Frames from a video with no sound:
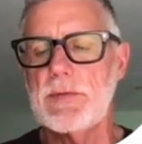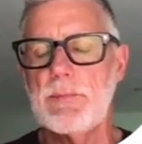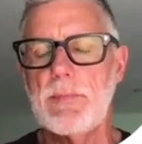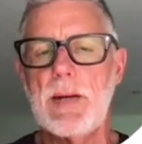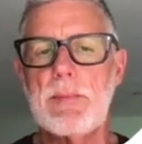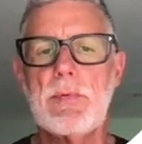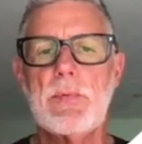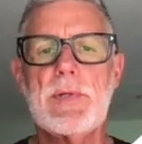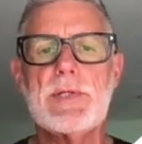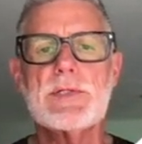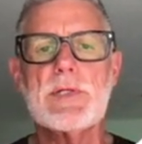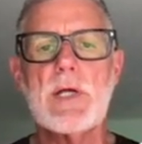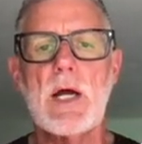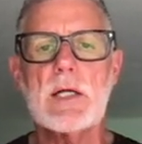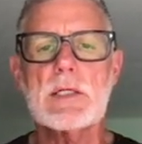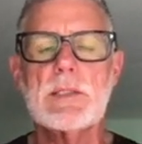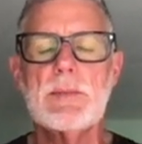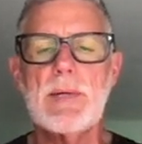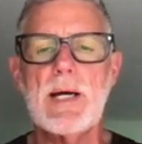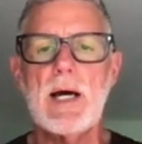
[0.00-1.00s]
Remember we
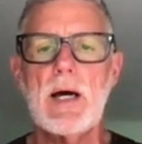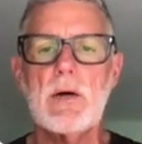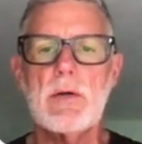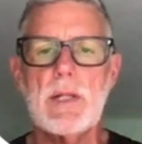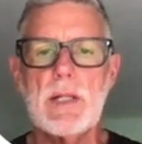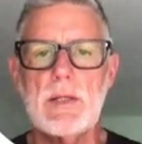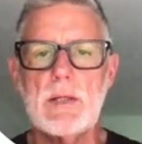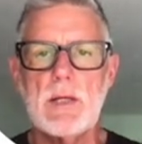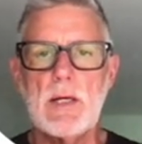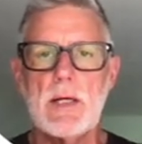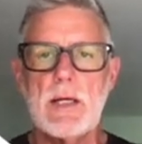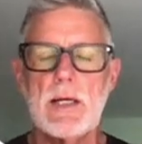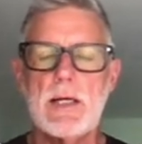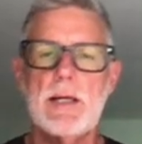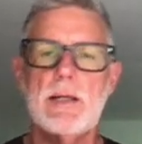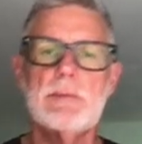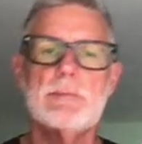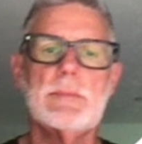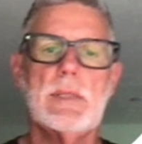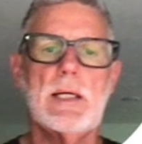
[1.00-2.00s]
talked about
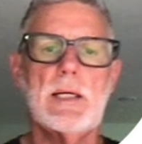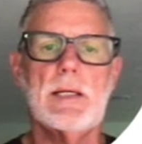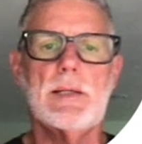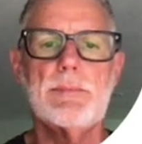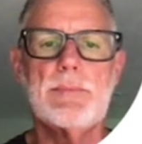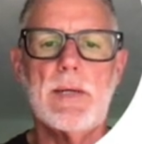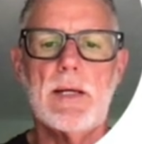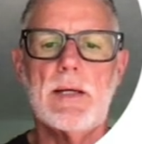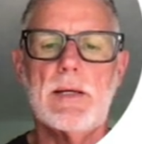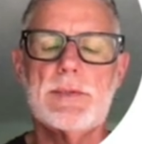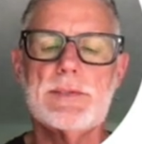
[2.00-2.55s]
a